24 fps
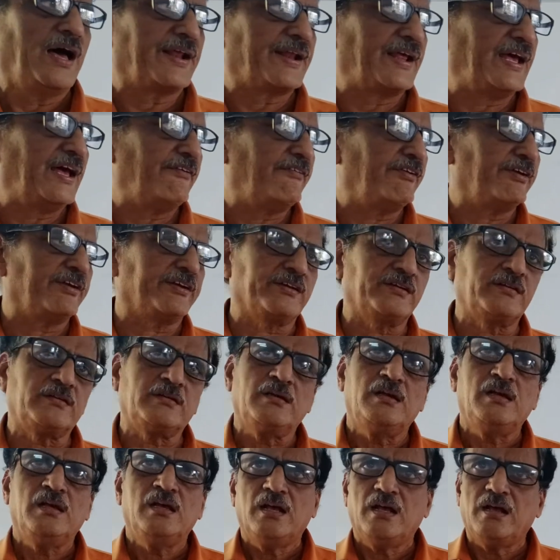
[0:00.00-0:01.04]
are having
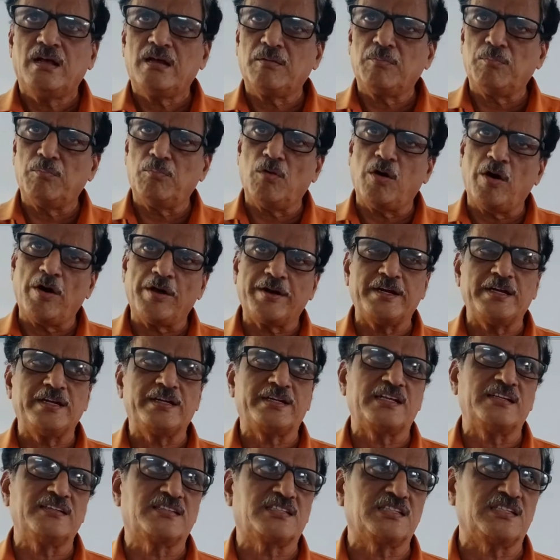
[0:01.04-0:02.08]
more
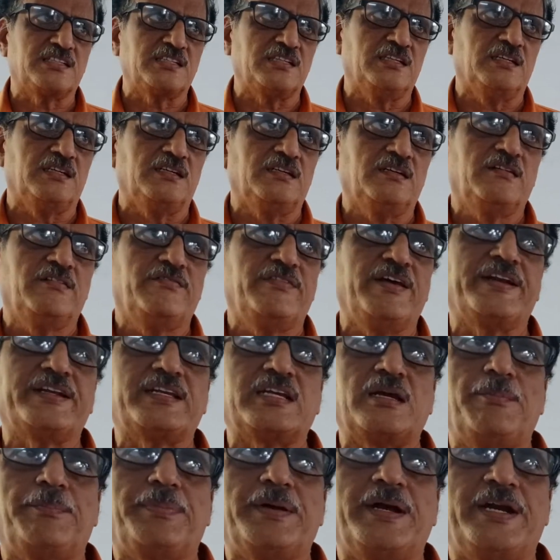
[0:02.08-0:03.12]
intensity when
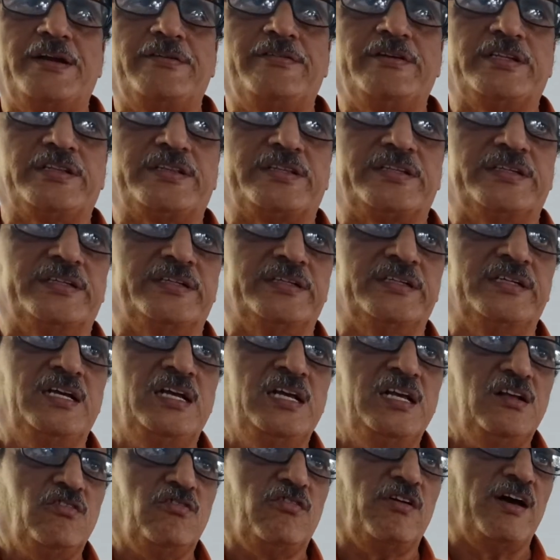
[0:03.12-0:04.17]
compared with
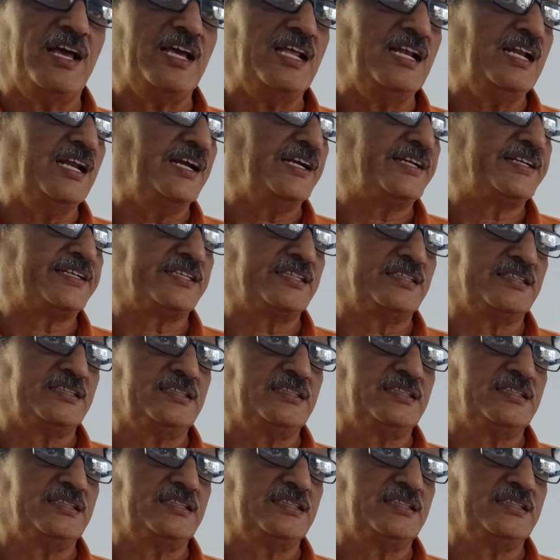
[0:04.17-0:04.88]
violet